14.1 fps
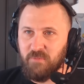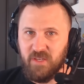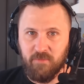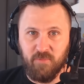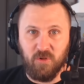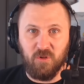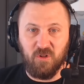of
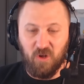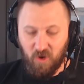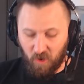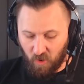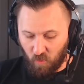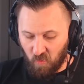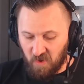people
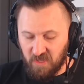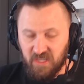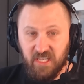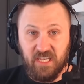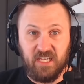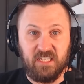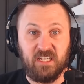are
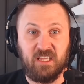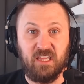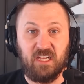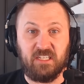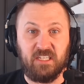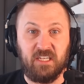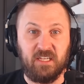really into
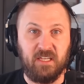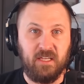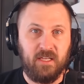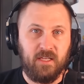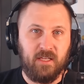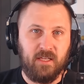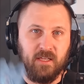collecting
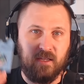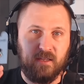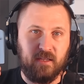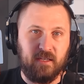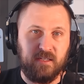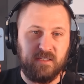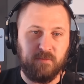
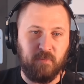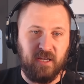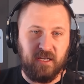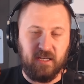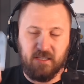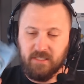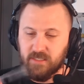these
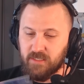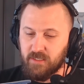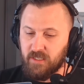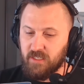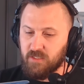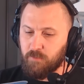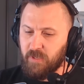pennies.
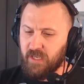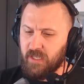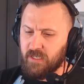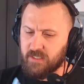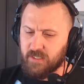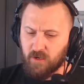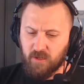These
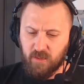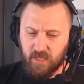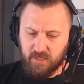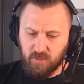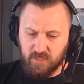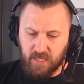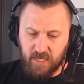pins, they're
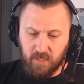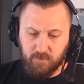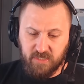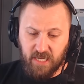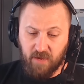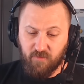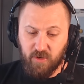collector's
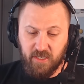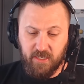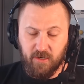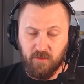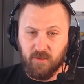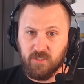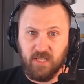items. Every
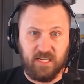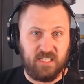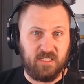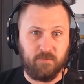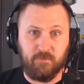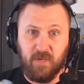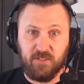year there's like
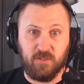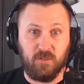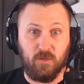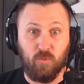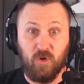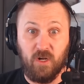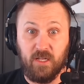
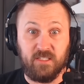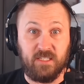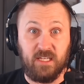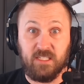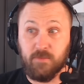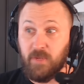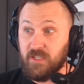special ones
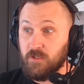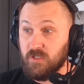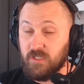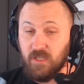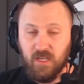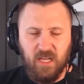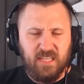that
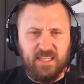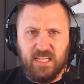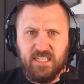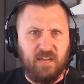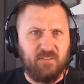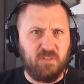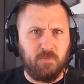
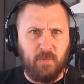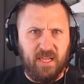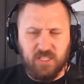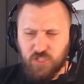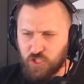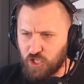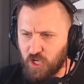devs
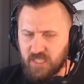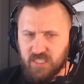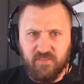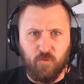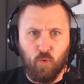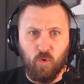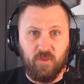make
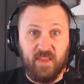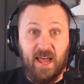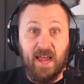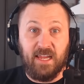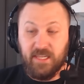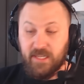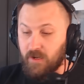just for
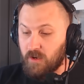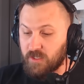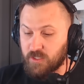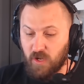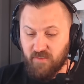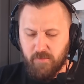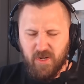that year, and
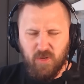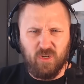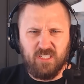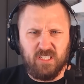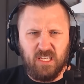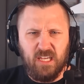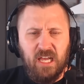so everybody
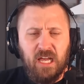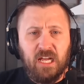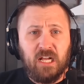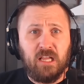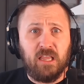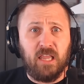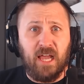wants to
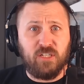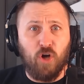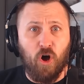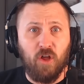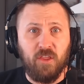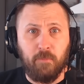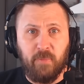collect
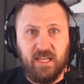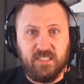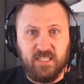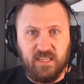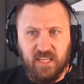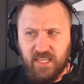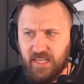all the pins
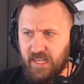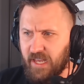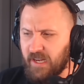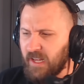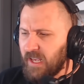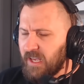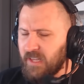that they
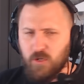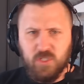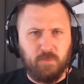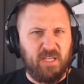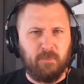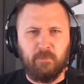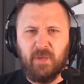can. There's
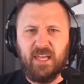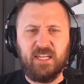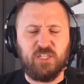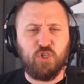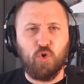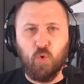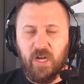big pin
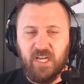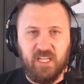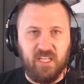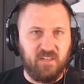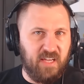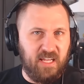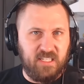
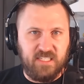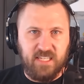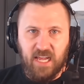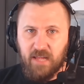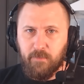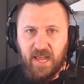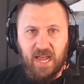trading events
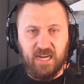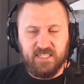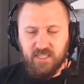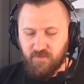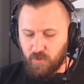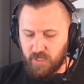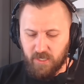at PAX
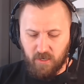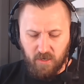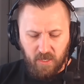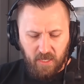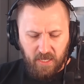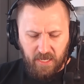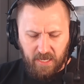every year,
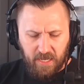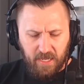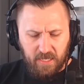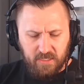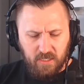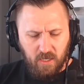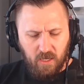
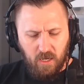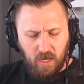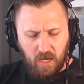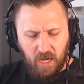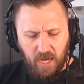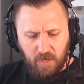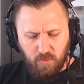and
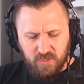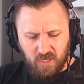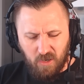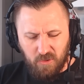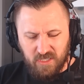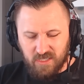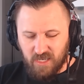I was
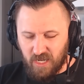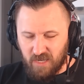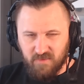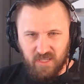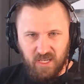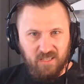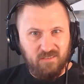always kind
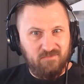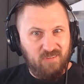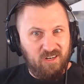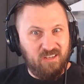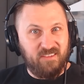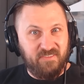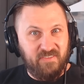of like
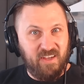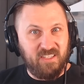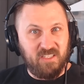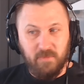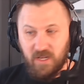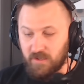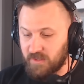on the
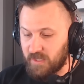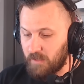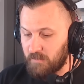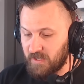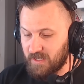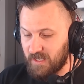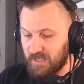fence about them
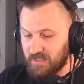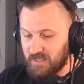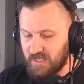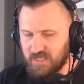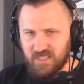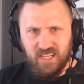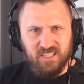because
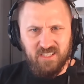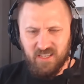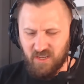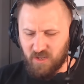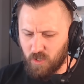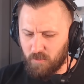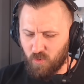these things can
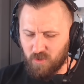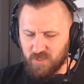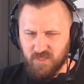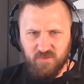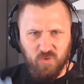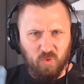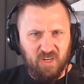go upwards
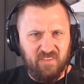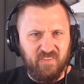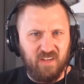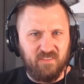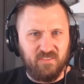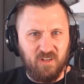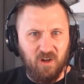of
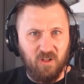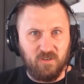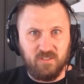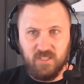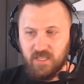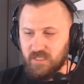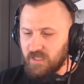
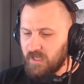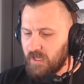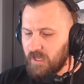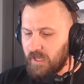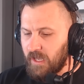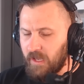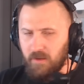$25,
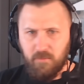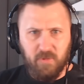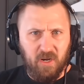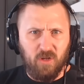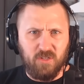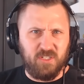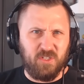like, but
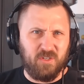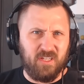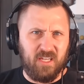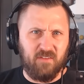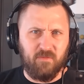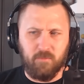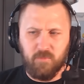also you can
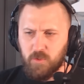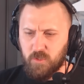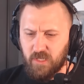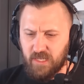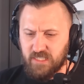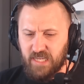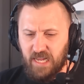get them from doing
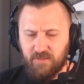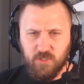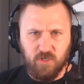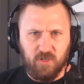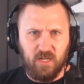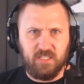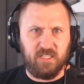like
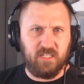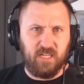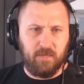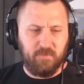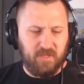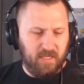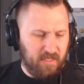scavenger hunty
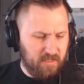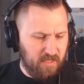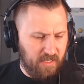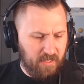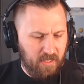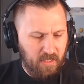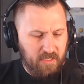type things.
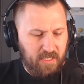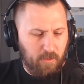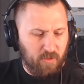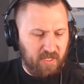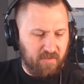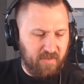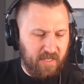Like they
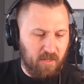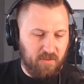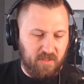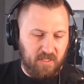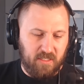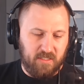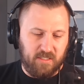were giving
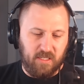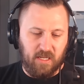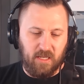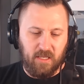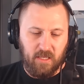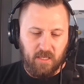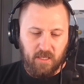out these
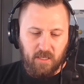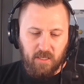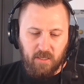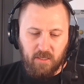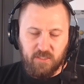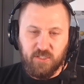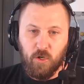
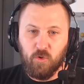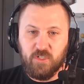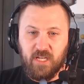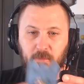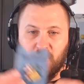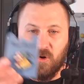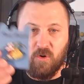Toe
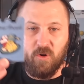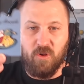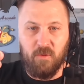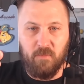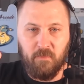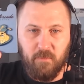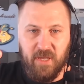Jam and
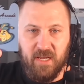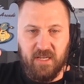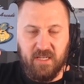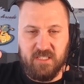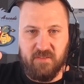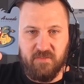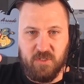Earl
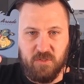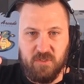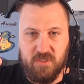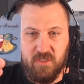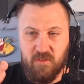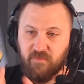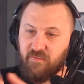pennies if you
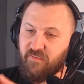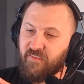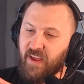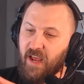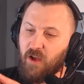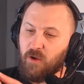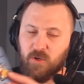
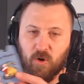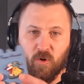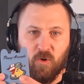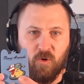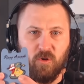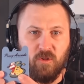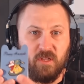found
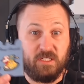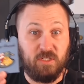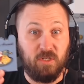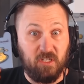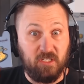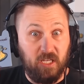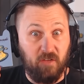Earl and
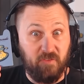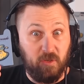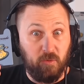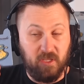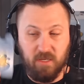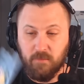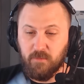took a selfie
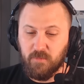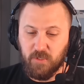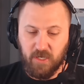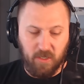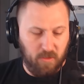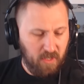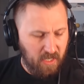with him, you
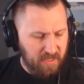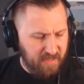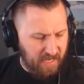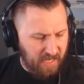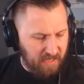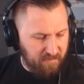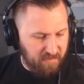know,
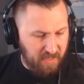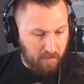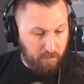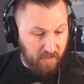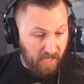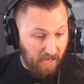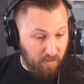that kind of thing.
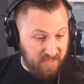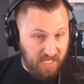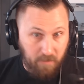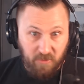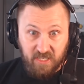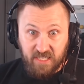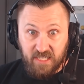But I was
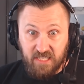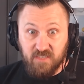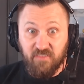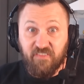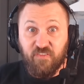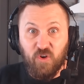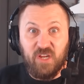able to get
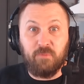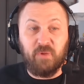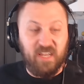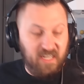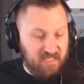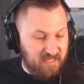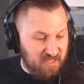some free
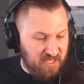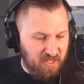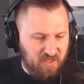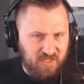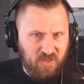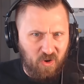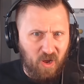pennies this
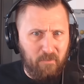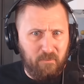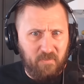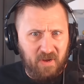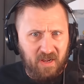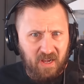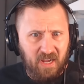year, so I'm
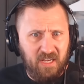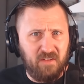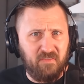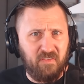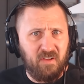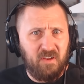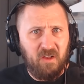kind
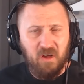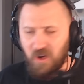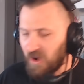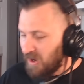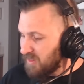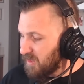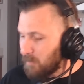of
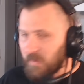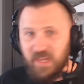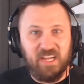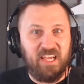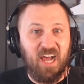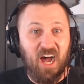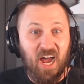on the
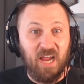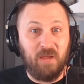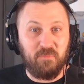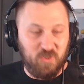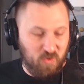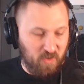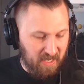penny
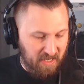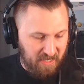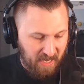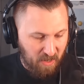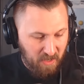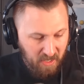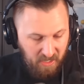hype train
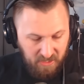now.